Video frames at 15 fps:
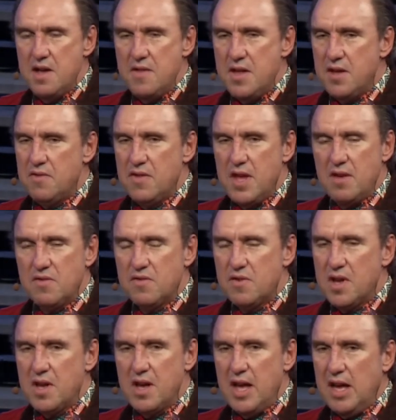There's,
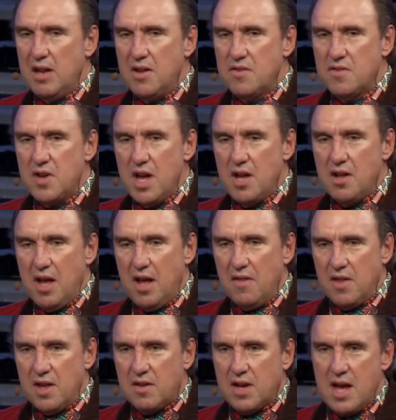it is, it,
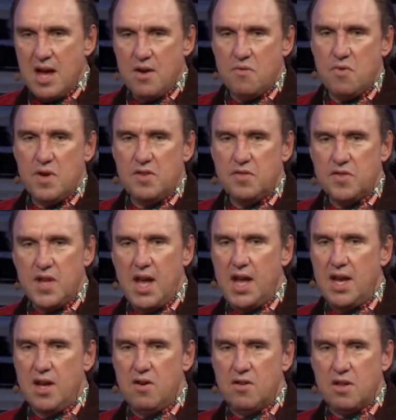the country is
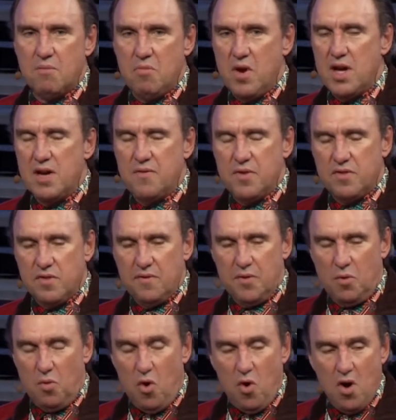standing on the brink of a
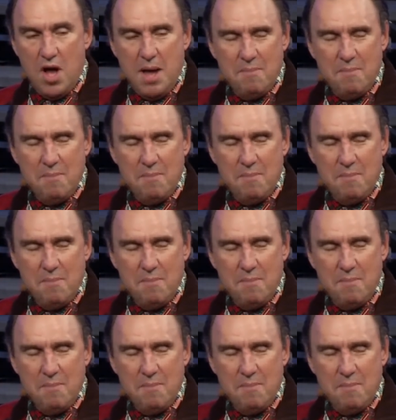civil war.